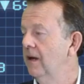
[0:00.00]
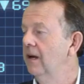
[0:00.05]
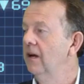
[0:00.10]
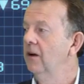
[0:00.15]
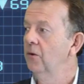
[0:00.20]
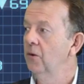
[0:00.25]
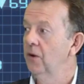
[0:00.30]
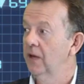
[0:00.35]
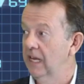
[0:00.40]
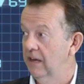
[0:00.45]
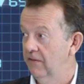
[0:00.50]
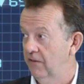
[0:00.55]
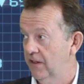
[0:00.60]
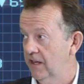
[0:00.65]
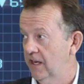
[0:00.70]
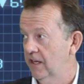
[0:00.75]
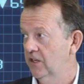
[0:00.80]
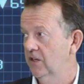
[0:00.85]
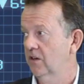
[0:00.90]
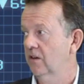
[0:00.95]
were given their
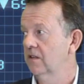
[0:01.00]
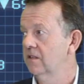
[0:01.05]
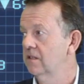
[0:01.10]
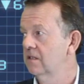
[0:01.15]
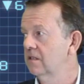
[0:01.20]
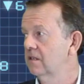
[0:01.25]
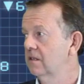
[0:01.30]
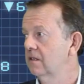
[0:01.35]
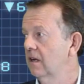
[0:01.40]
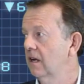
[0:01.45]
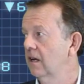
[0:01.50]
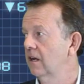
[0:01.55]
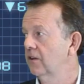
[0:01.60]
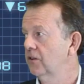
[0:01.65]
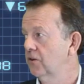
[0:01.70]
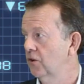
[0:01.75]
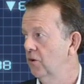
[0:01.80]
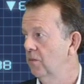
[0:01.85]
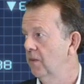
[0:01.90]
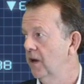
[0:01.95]
chance
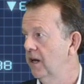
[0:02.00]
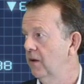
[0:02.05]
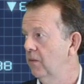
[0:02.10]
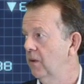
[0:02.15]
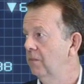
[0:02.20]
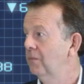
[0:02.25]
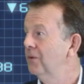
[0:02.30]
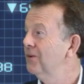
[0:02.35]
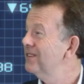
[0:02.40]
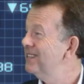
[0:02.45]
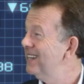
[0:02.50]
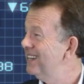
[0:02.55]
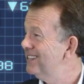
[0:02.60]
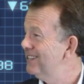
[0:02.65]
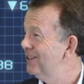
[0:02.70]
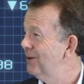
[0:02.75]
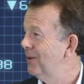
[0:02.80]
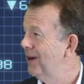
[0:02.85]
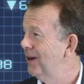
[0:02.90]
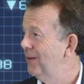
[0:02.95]
through MoneyWeb, because that's the
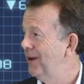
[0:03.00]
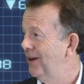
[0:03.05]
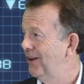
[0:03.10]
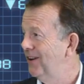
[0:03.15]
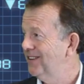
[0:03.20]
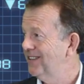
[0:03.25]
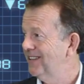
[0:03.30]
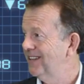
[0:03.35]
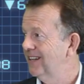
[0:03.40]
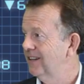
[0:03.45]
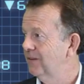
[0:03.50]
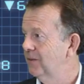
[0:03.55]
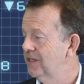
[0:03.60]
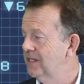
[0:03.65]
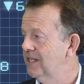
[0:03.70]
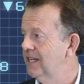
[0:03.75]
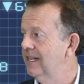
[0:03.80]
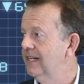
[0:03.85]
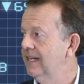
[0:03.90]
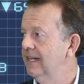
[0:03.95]
way we looked at it. We
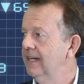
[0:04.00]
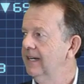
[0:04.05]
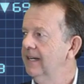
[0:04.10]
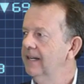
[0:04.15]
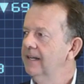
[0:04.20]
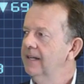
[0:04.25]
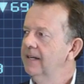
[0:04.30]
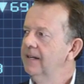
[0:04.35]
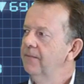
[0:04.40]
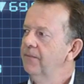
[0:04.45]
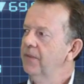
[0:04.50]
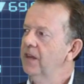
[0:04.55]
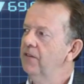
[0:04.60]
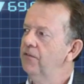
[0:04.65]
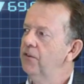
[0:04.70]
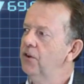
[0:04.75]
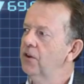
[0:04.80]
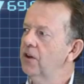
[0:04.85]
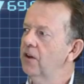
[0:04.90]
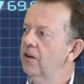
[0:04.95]
said, if
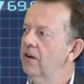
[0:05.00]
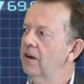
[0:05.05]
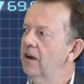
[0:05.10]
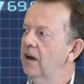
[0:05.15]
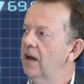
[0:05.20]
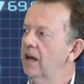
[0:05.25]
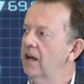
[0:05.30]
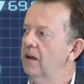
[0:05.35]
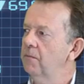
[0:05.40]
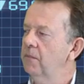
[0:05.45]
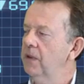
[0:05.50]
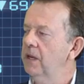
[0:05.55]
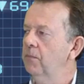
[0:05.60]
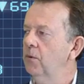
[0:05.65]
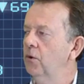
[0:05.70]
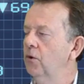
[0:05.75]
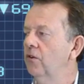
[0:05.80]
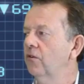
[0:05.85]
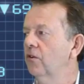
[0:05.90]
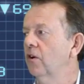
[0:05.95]
you go and hire people
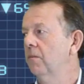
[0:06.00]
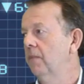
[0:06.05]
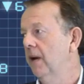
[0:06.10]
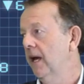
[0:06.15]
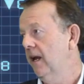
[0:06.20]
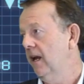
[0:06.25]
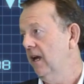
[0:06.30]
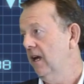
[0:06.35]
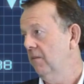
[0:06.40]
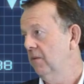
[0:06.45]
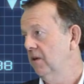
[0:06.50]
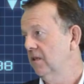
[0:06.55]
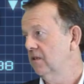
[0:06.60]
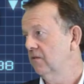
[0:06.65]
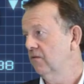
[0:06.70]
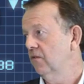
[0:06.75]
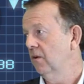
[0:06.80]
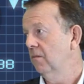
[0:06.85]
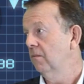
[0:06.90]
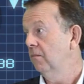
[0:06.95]
who've got bad habits
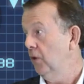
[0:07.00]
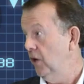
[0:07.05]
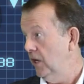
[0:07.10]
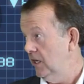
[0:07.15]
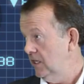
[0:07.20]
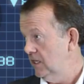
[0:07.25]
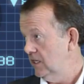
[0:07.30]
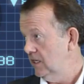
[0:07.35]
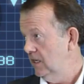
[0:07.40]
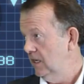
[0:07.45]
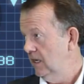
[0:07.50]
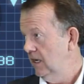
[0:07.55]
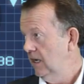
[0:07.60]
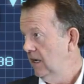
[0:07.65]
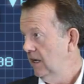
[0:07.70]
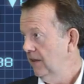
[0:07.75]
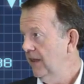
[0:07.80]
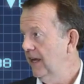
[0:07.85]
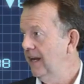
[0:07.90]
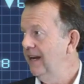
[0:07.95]
from print,
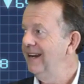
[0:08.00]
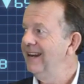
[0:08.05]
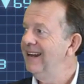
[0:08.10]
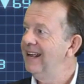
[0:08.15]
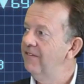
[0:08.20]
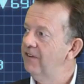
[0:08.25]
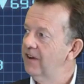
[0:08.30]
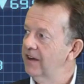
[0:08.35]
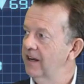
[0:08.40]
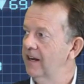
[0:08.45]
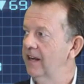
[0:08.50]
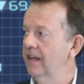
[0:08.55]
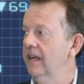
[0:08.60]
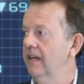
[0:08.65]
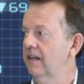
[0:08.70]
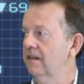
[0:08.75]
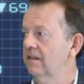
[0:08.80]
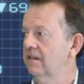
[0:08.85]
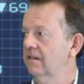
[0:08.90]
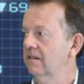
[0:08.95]
they're never going to
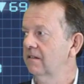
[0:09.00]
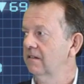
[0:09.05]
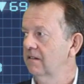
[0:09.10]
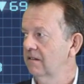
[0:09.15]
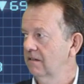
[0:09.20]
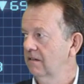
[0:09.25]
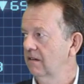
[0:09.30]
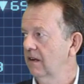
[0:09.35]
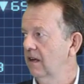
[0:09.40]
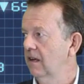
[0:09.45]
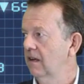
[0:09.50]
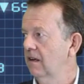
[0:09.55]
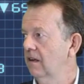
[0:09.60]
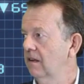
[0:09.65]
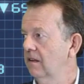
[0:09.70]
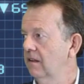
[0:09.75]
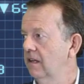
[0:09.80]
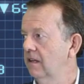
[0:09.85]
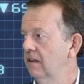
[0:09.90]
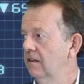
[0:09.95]
get
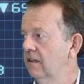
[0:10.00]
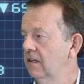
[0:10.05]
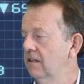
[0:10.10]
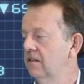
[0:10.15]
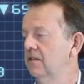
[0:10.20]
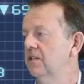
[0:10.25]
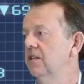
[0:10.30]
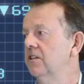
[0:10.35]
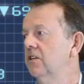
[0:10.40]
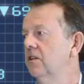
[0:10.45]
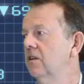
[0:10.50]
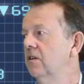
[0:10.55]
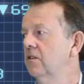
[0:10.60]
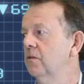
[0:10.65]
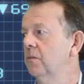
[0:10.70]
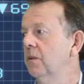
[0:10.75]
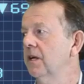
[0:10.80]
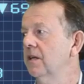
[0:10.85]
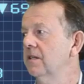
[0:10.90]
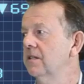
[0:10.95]
this digital
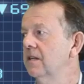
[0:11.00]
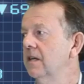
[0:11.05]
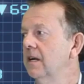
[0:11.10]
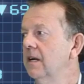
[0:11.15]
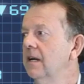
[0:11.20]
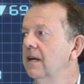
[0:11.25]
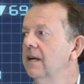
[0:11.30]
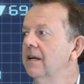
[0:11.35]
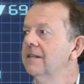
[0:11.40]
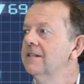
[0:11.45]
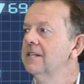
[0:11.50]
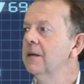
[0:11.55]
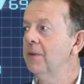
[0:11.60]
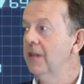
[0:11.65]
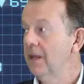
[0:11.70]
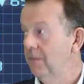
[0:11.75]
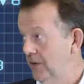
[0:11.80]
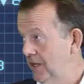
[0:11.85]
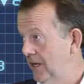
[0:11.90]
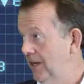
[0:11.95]
space. Some of
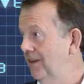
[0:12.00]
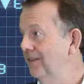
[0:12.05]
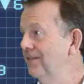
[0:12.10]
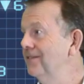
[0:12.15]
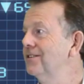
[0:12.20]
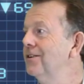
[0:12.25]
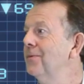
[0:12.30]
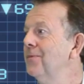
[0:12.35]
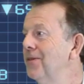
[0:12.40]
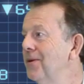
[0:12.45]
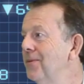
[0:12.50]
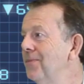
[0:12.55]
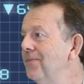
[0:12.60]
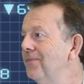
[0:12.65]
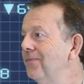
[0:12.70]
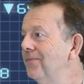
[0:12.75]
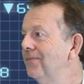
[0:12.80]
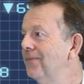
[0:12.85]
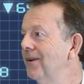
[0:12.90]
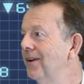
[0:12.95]
them did. Some of them,
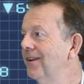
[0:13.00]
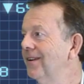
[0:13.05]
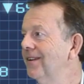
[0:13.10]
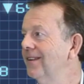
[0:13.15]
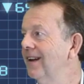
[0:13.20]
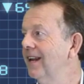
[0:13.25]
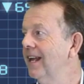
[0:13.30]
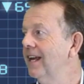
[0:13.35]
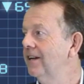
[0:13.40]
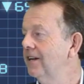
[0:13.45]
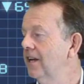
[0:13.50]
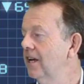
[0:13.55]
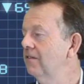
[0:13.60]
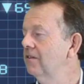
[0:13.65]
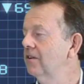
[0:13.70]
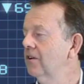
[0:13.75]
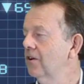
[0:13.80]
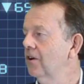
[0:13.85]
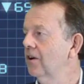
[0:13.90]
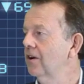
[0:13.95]
the late David
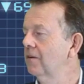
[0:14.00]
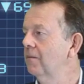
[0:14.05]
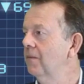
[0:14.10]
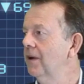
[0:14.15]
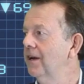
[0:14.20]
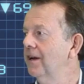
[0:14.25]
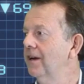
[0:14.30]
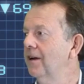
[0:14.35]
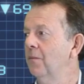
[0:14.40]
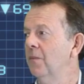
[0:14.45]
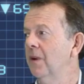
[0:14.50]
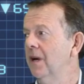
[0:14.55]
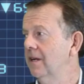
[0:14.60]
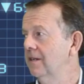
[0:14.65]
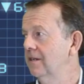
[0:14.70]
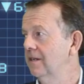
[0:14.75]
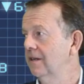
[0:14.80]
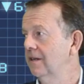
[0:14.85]
Cart made an amazing